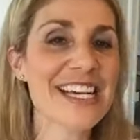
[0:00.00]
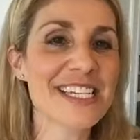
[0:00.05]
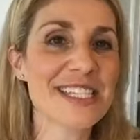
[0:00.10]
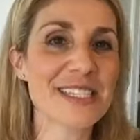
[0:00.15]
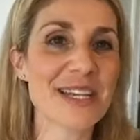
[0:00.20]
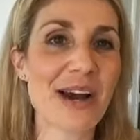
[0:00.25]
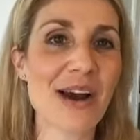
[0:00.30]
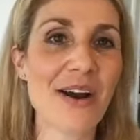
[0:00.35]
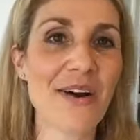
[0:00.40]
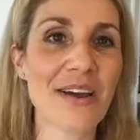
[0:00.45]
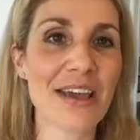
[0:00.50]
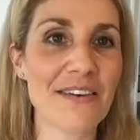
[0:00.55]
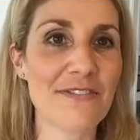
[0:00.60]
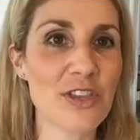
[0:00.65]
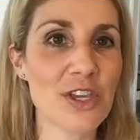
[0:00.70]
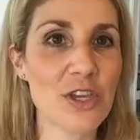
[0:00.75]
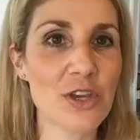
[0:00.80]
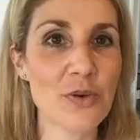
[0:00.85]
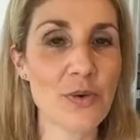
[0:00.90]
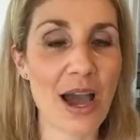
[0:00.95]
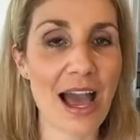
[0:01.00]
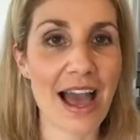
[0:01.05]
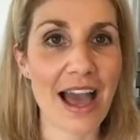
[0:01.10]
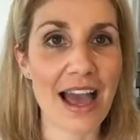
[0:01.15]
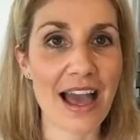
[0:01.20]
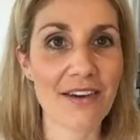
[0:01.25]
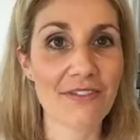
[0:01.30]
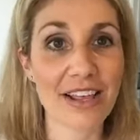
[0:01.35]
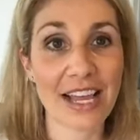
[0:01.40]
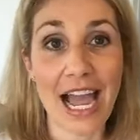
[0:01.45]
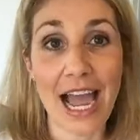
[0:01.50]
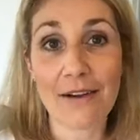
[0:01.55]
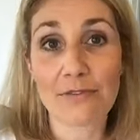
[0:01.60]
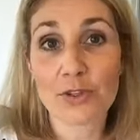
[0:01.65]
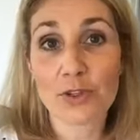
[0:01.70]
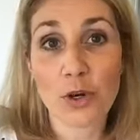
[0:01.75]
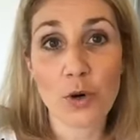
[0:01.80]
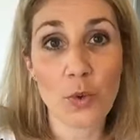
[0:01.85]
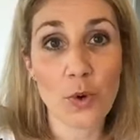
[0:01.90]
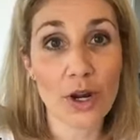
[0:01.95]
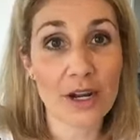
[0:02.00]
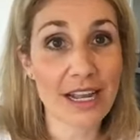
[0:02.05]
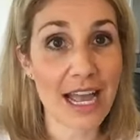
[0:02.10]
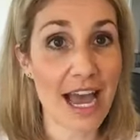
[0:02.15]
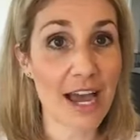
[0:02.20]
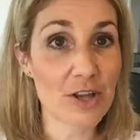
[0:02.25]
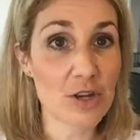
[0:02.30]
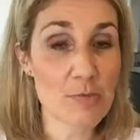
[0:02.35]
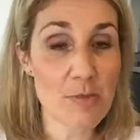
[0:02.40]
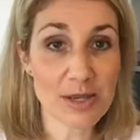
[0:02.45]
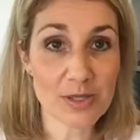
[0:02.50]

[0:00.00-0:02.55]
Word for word: So if you have, like after a workout and your